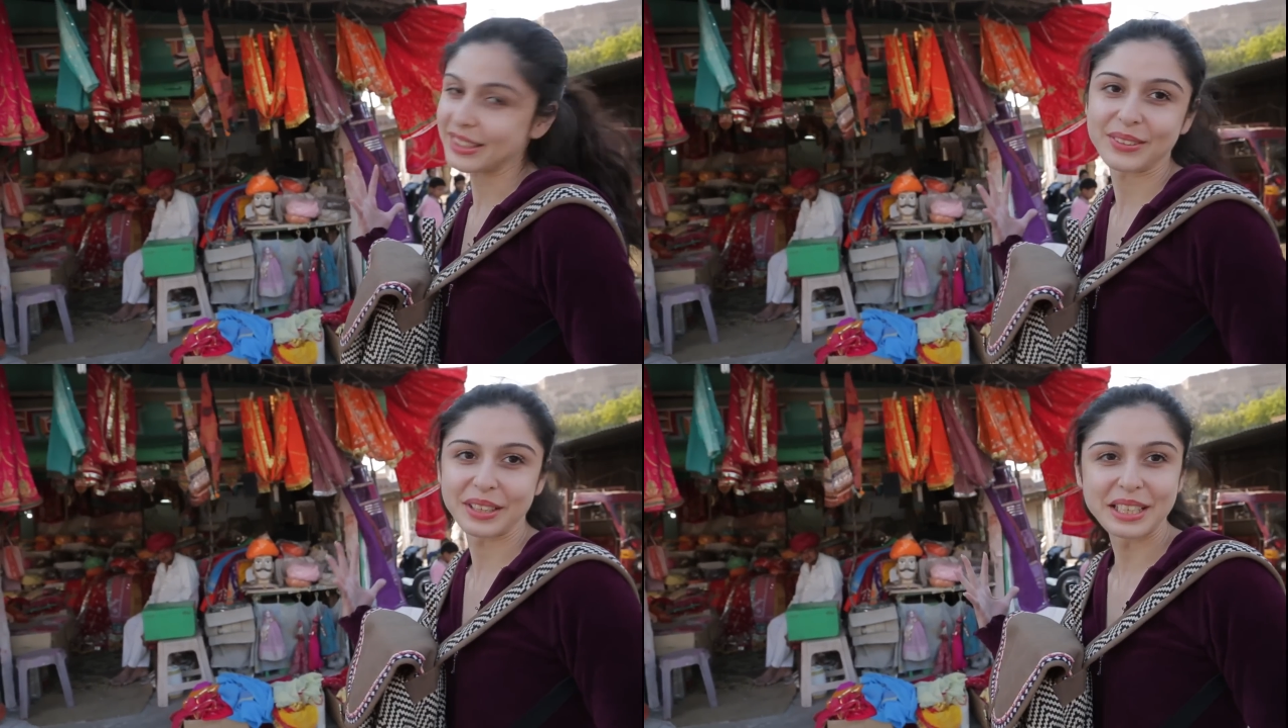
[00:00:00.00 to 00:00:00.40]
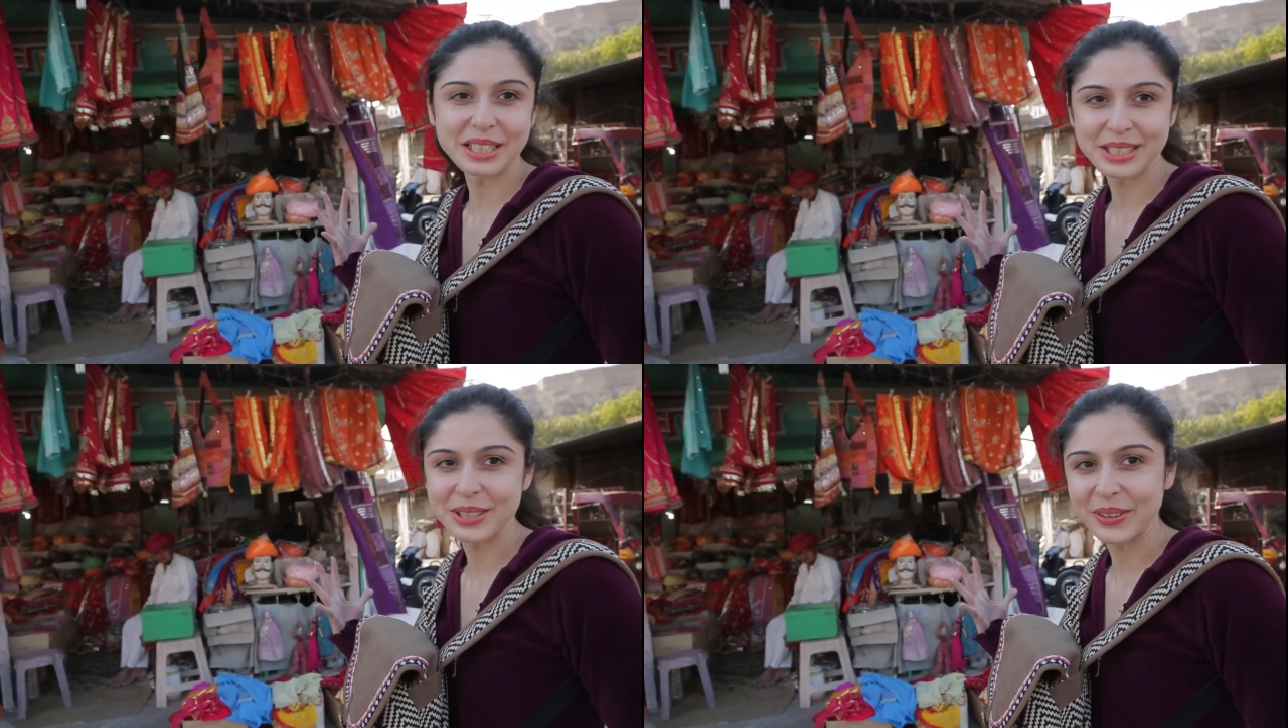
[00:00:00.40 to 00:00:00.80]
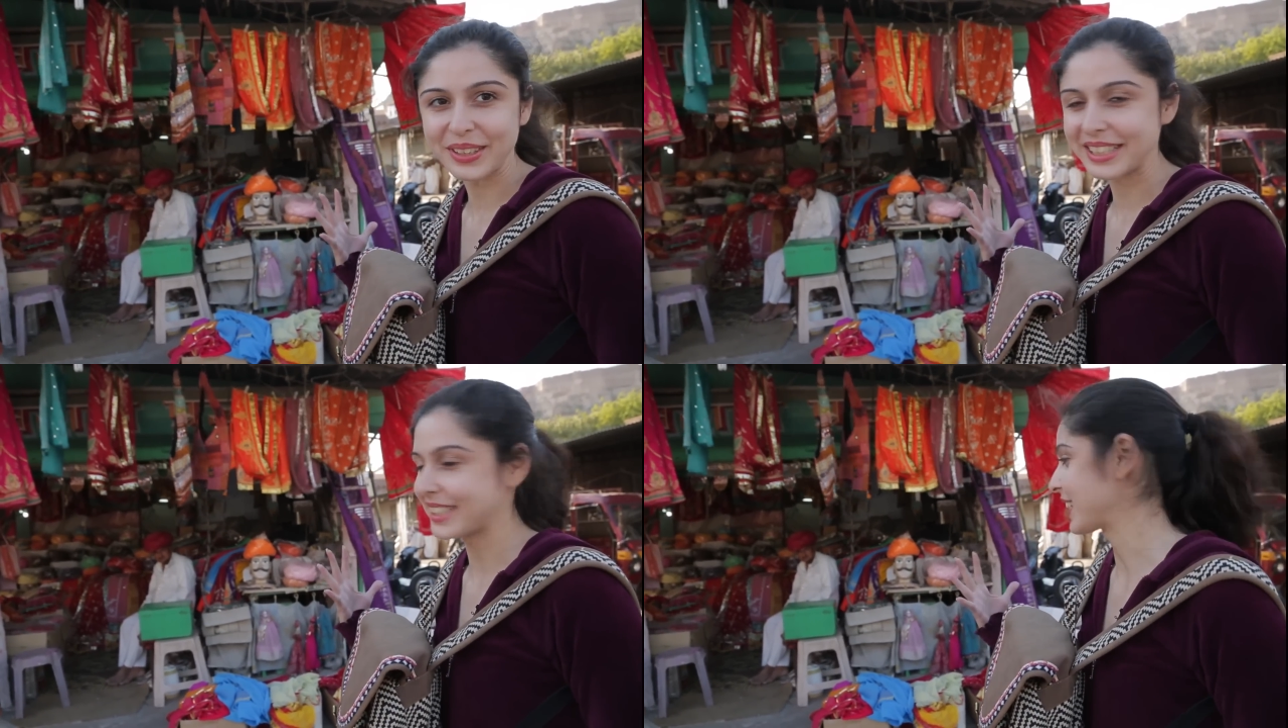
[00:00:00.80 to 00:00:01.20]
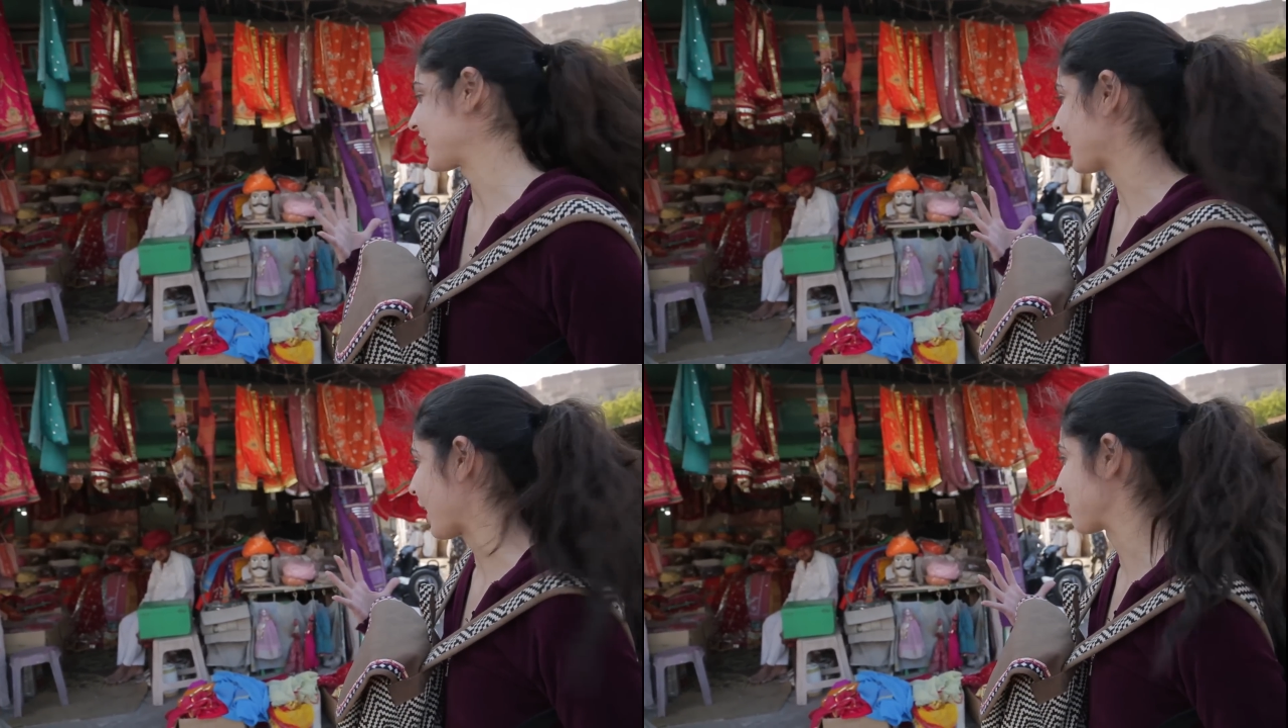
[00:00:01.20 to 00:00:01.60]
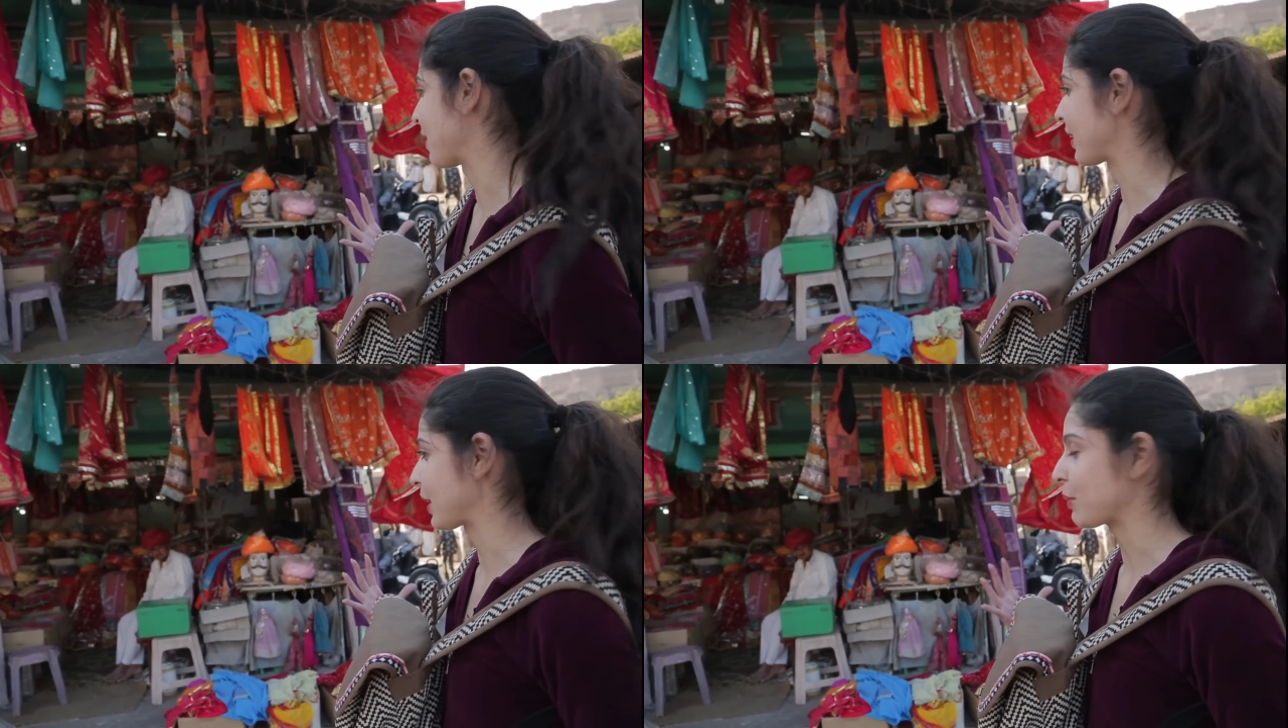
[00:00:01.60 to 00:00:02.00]
looking store in Sardar
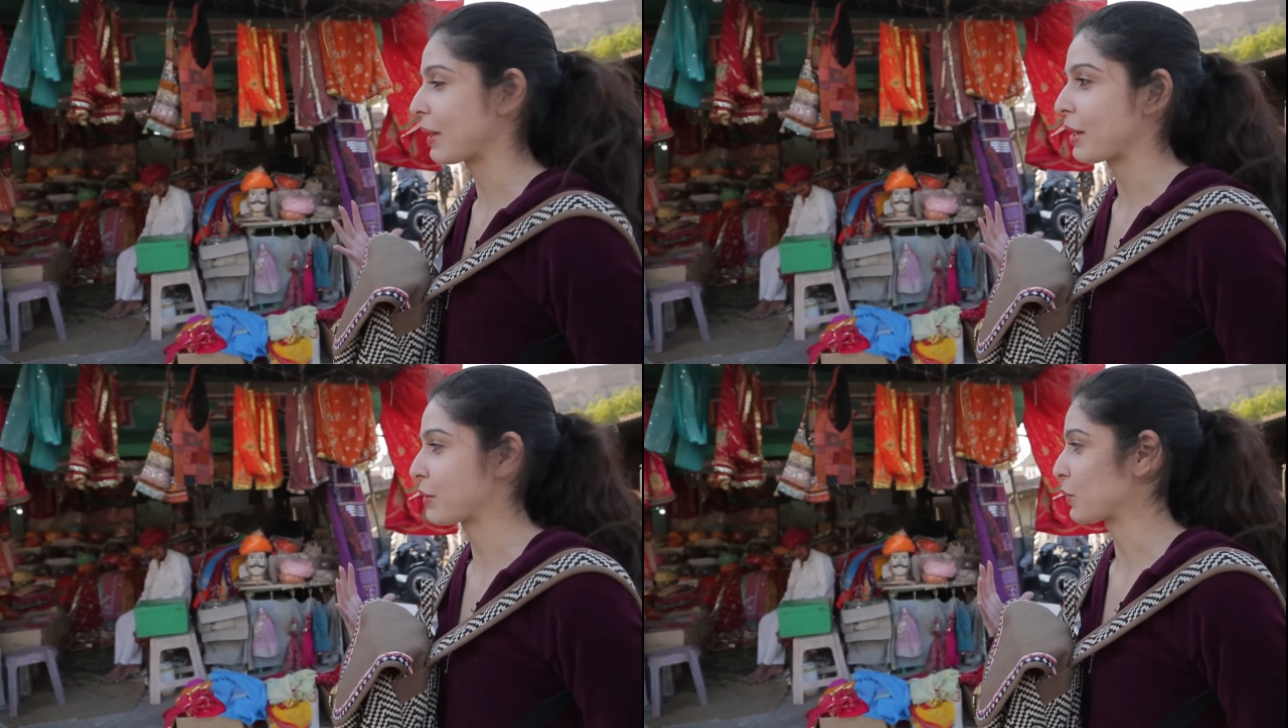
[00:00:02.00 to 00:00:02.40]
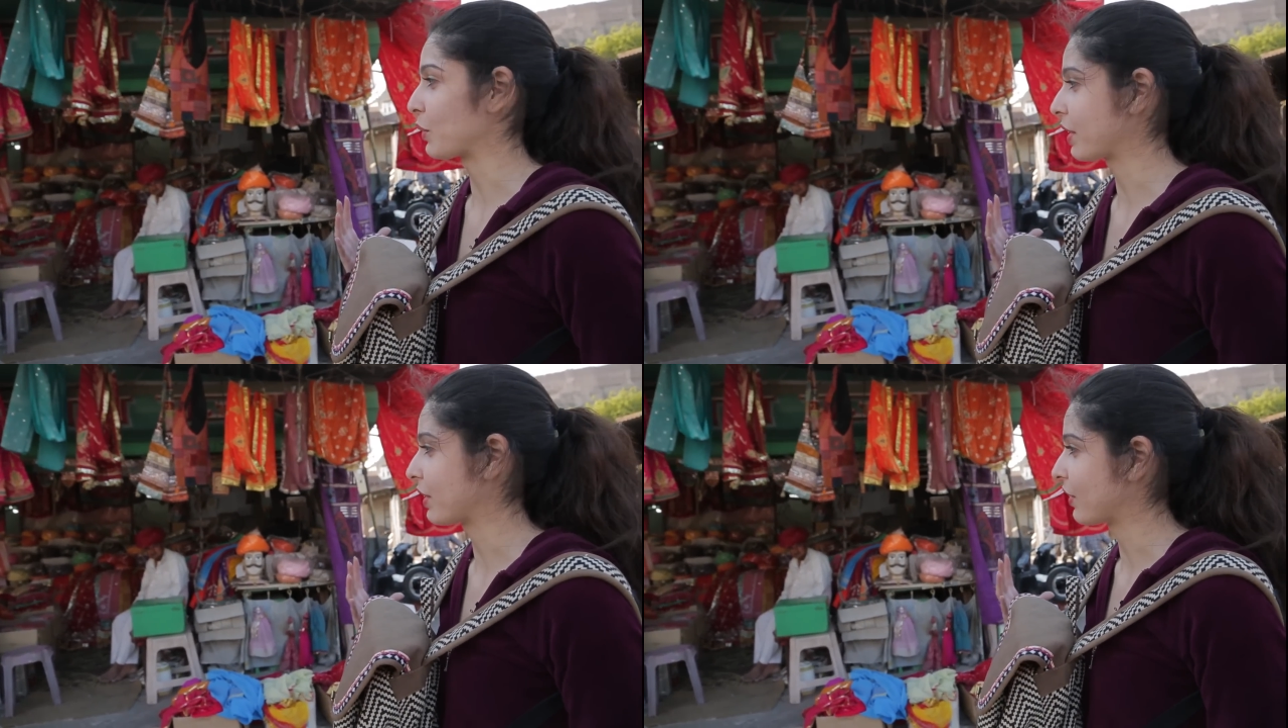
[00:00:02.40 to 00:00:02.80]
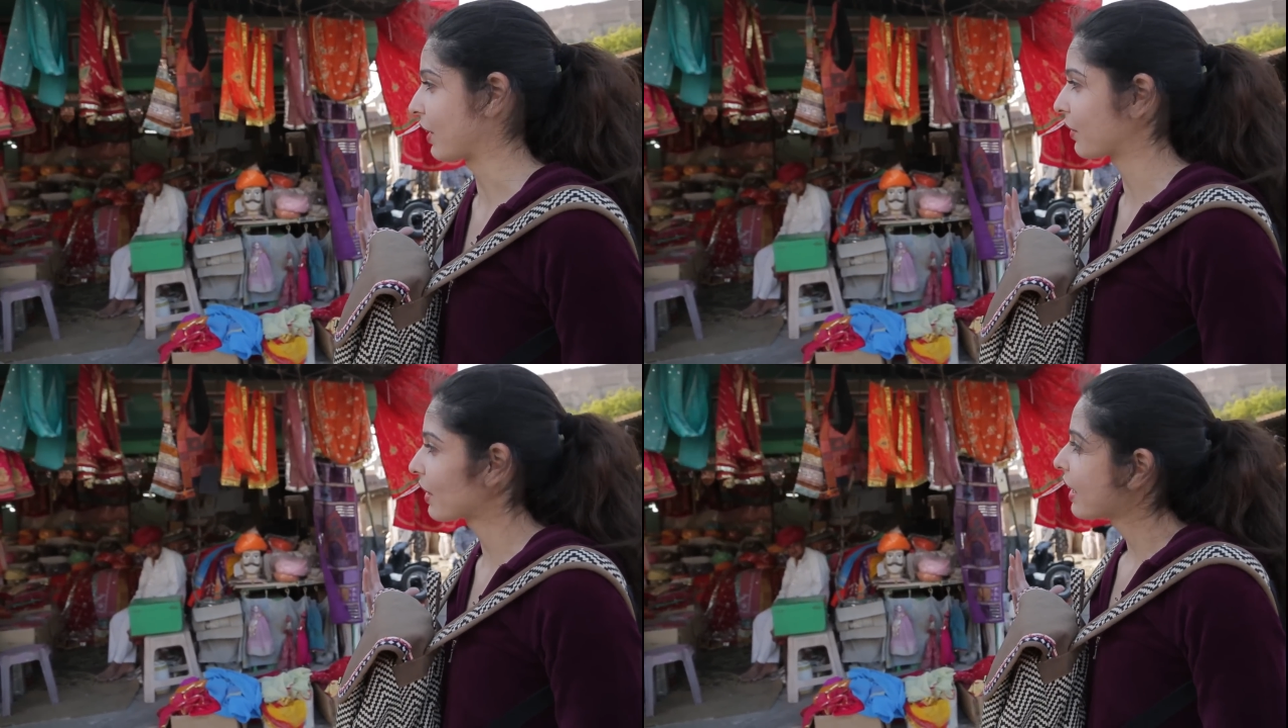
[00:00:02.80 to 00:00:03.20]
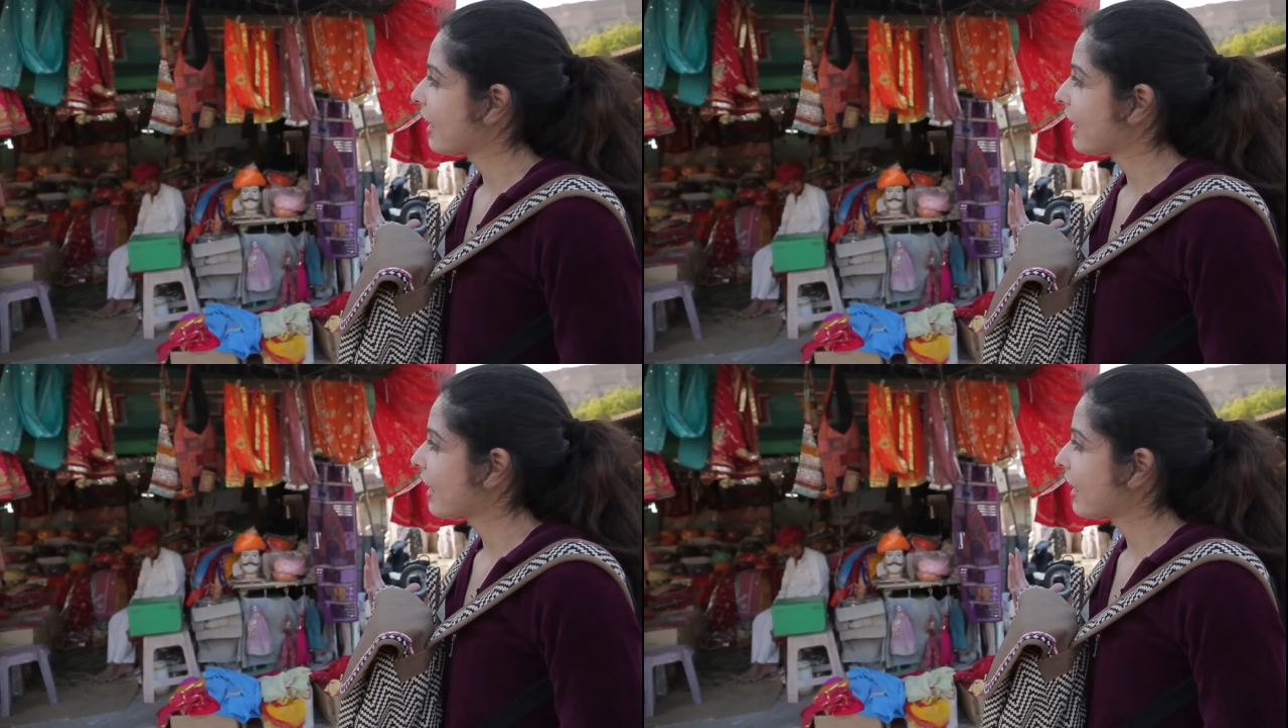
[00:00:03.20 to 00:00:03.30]
Market while I was walking around,